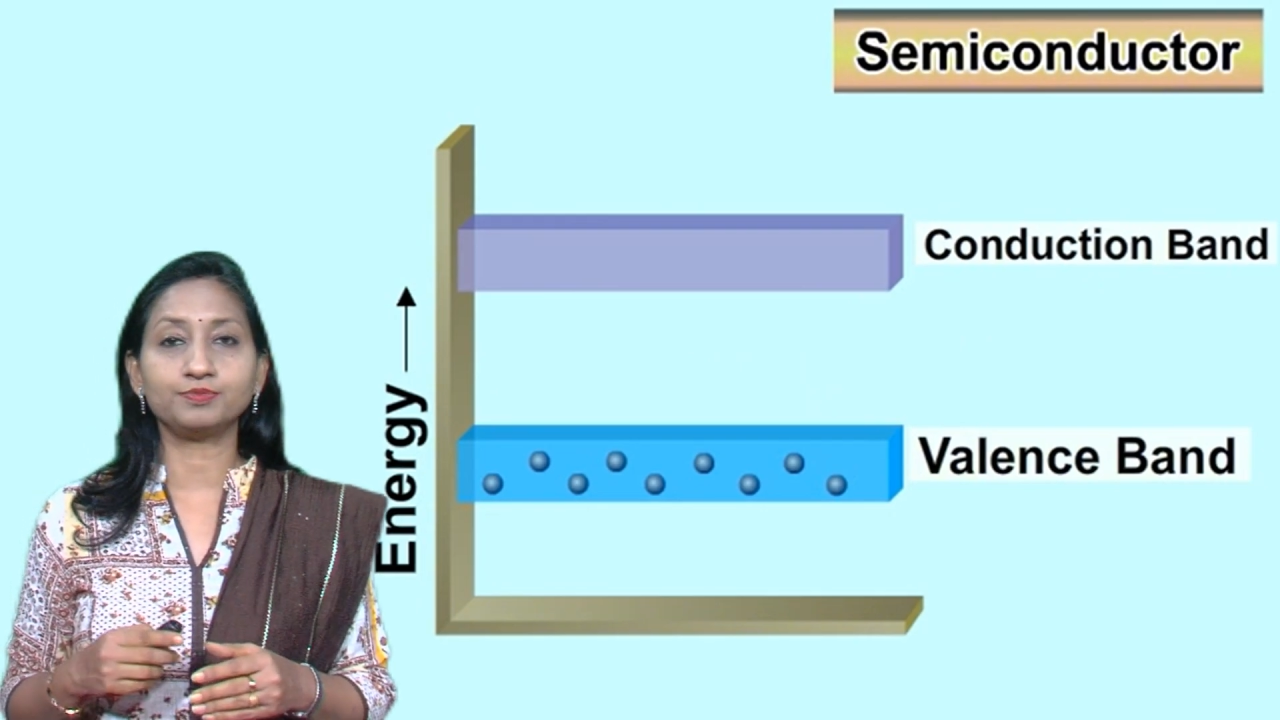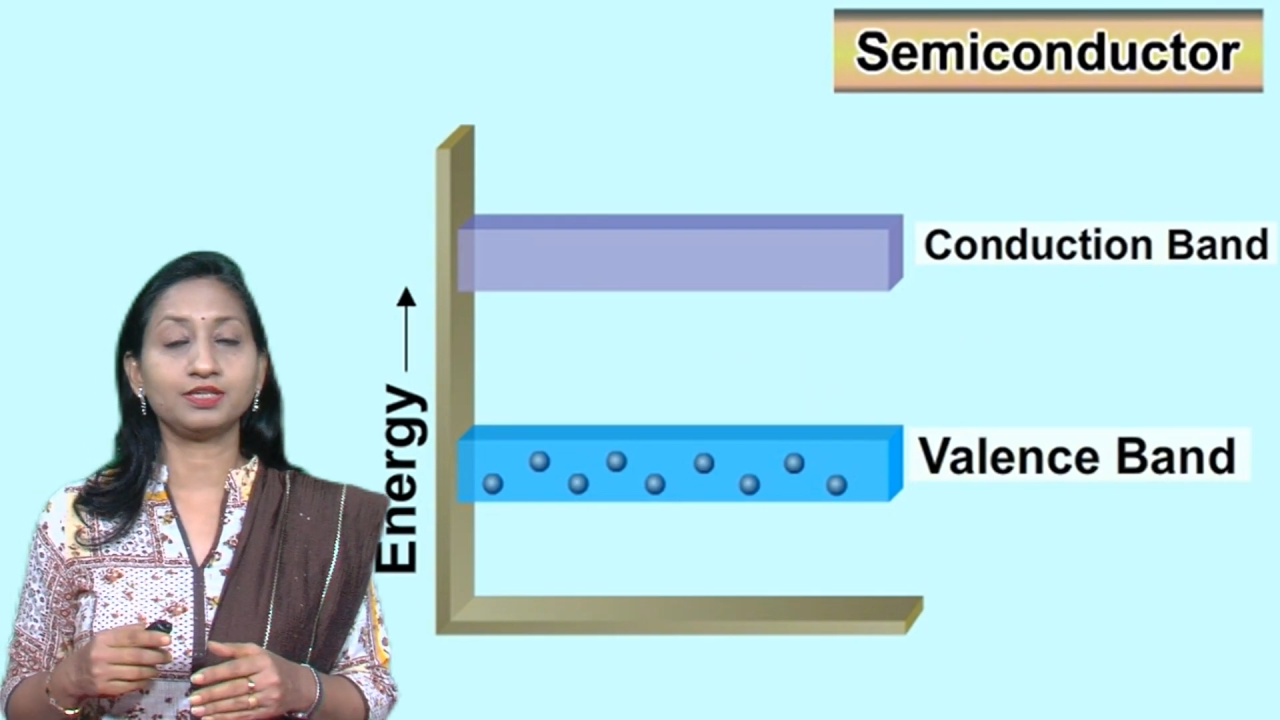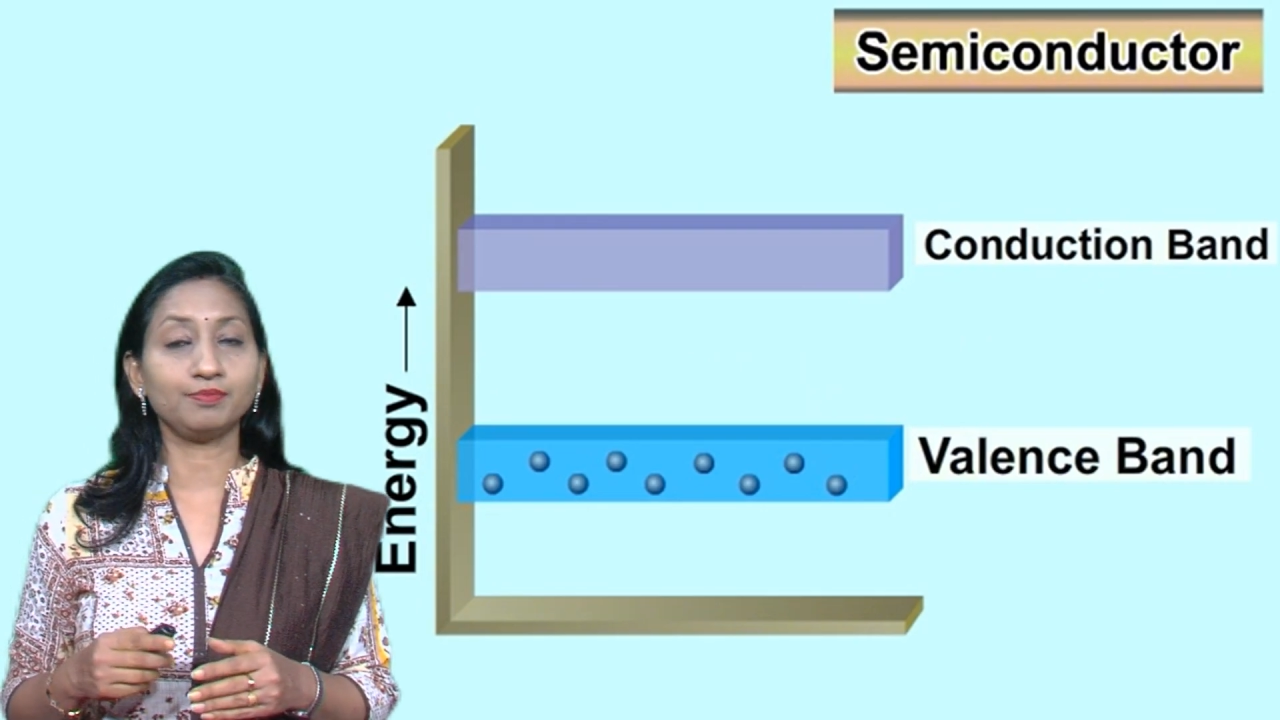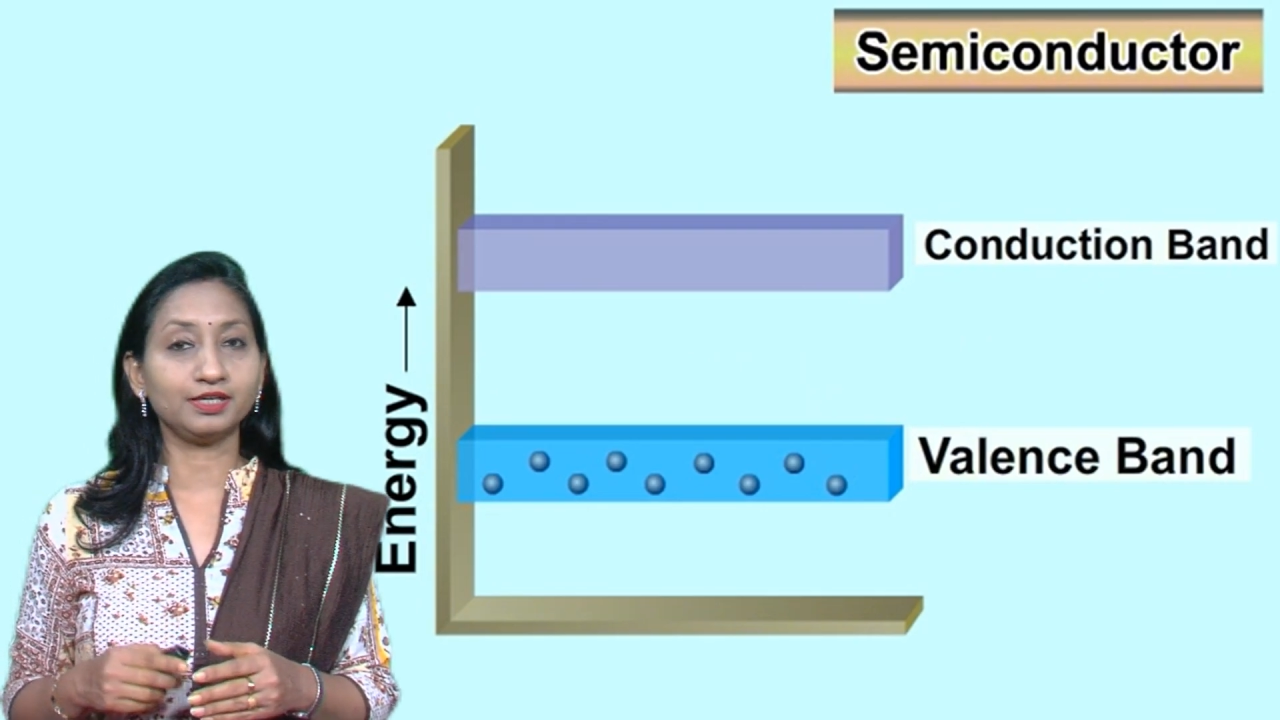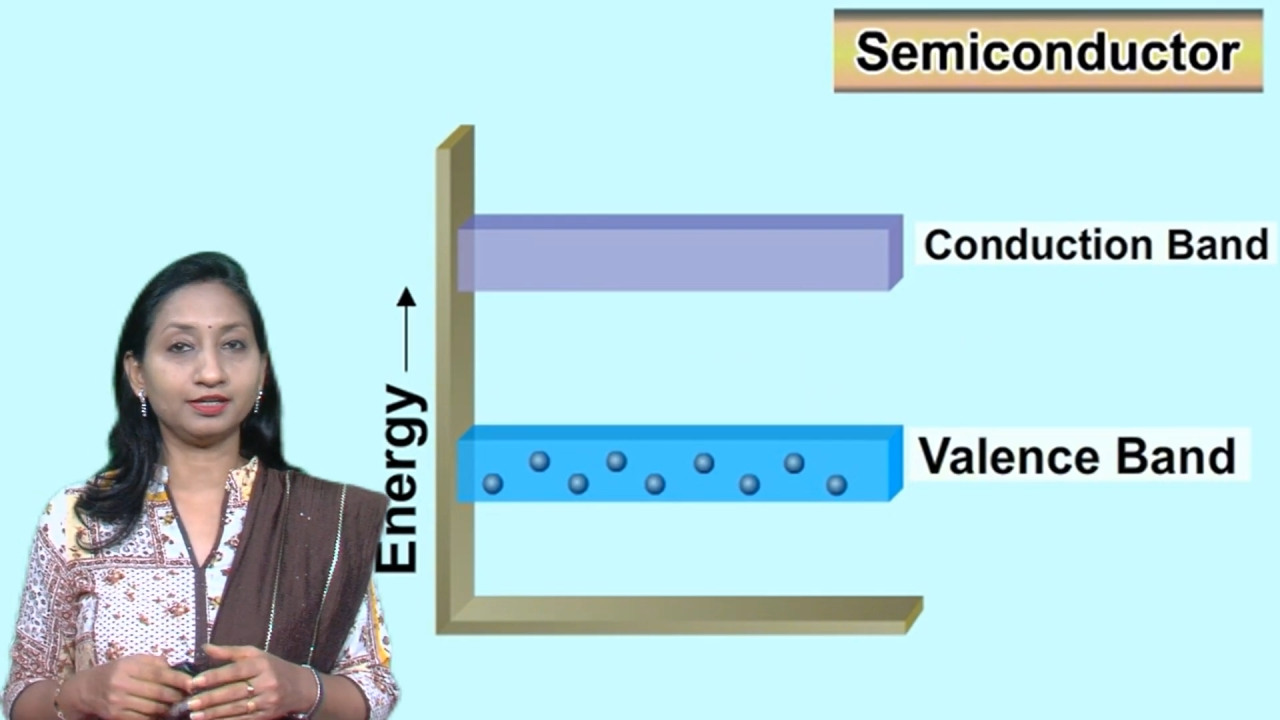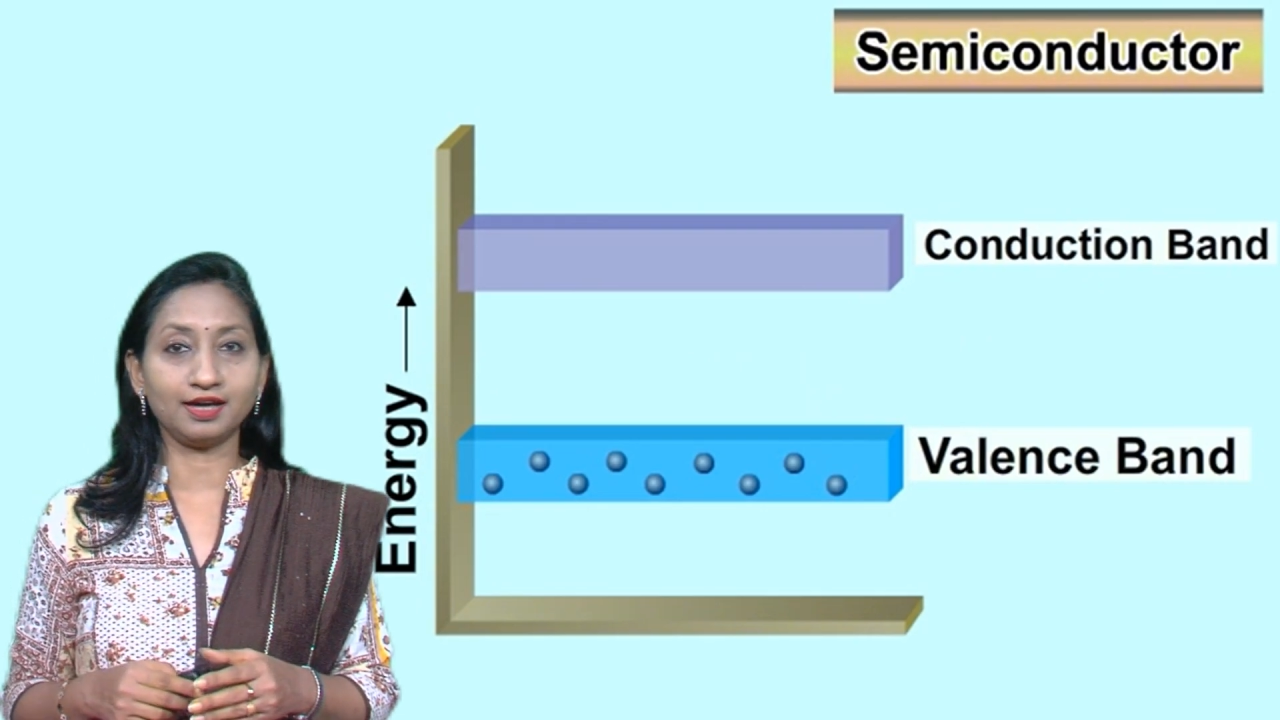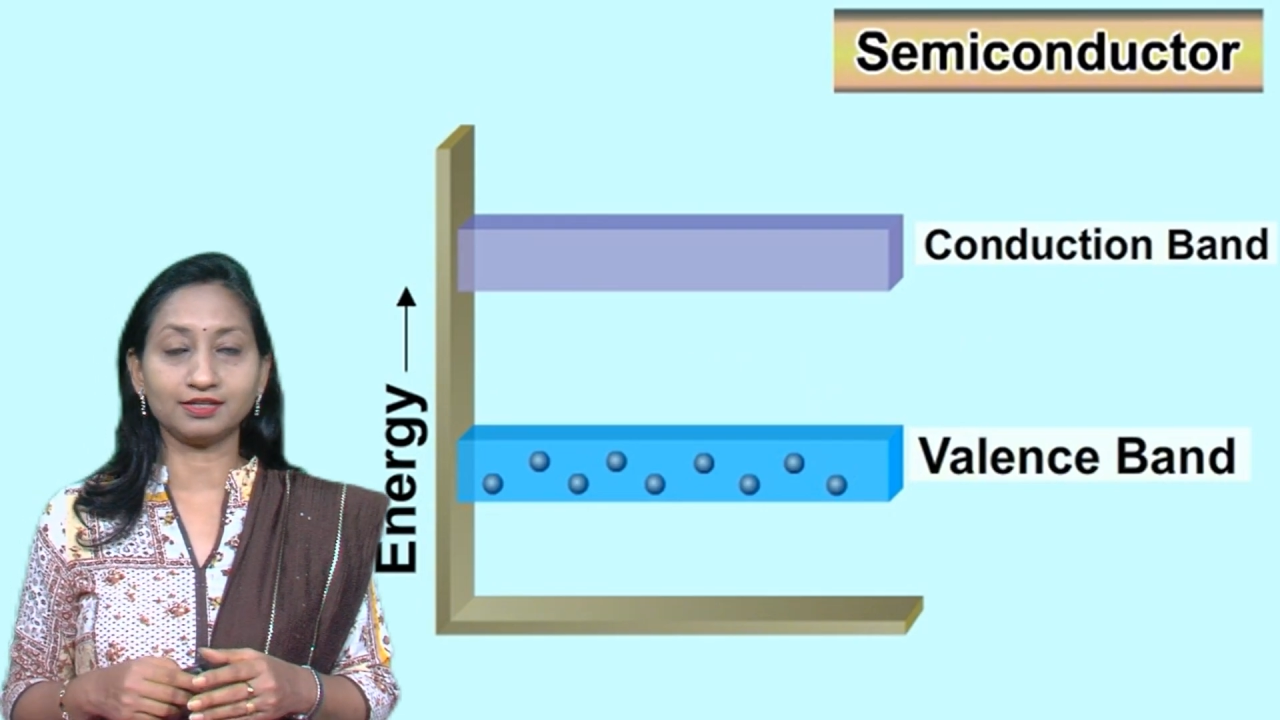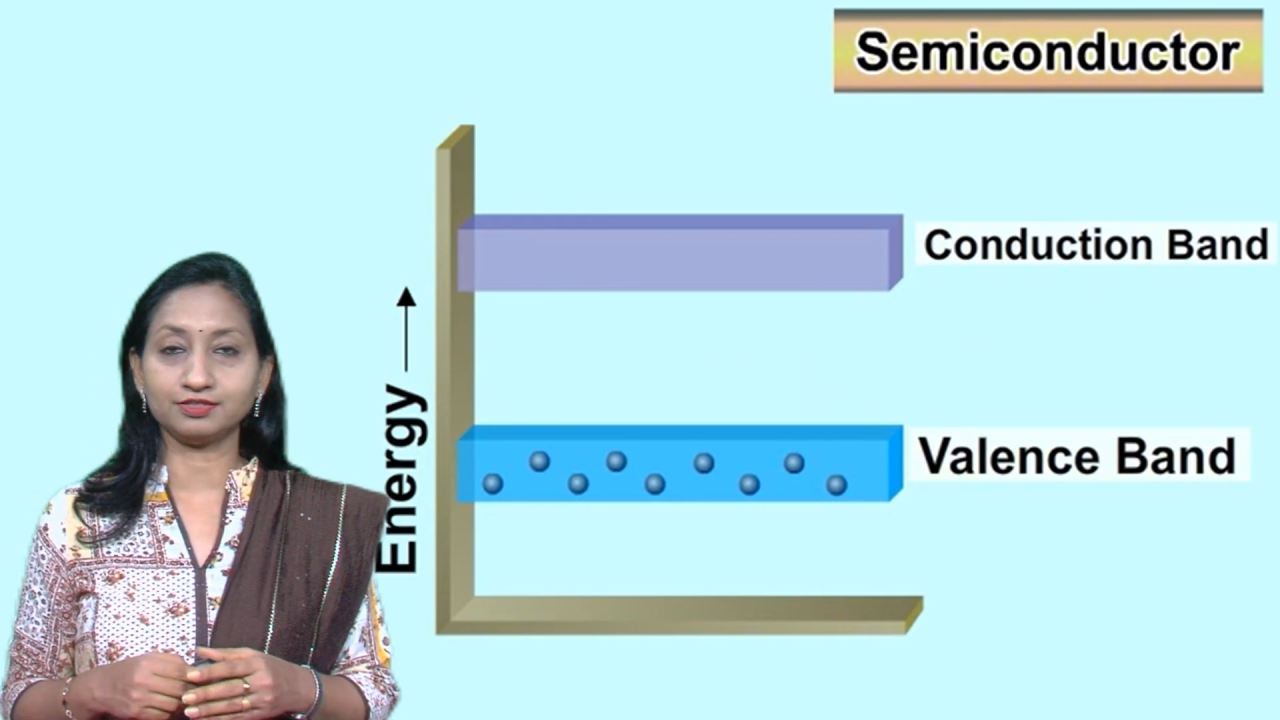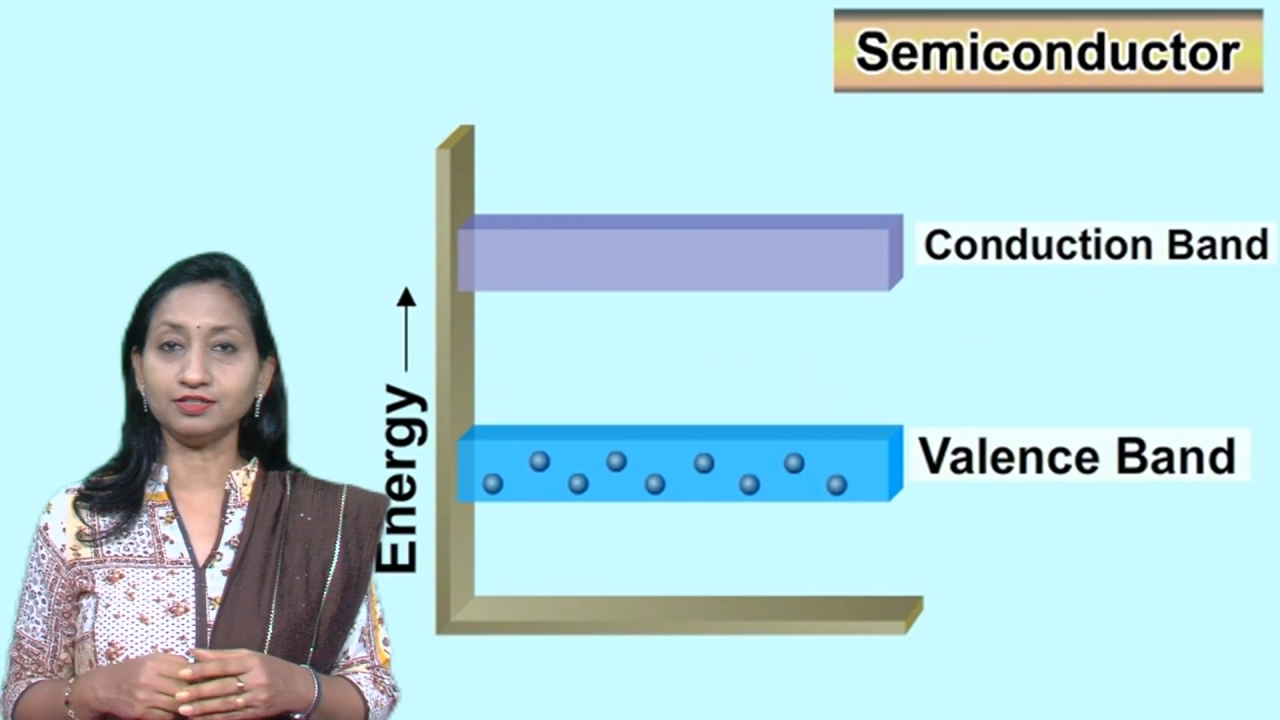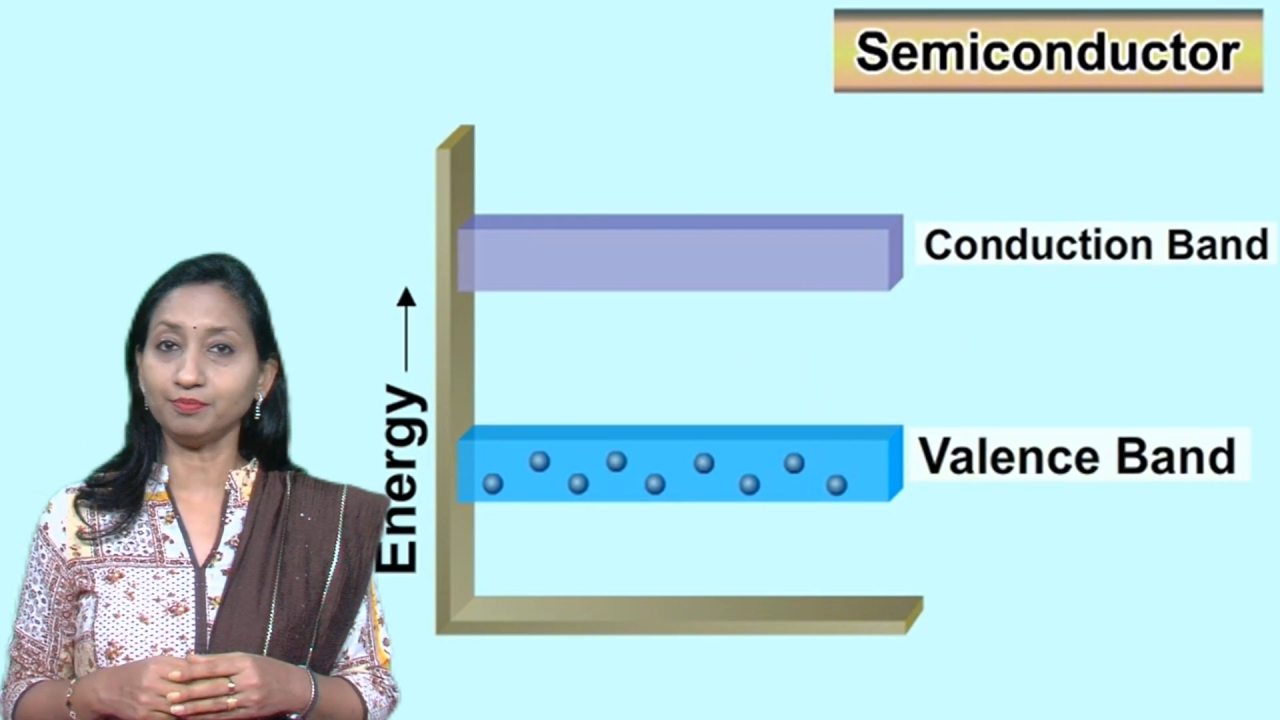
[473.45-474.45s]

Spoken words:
semiconductor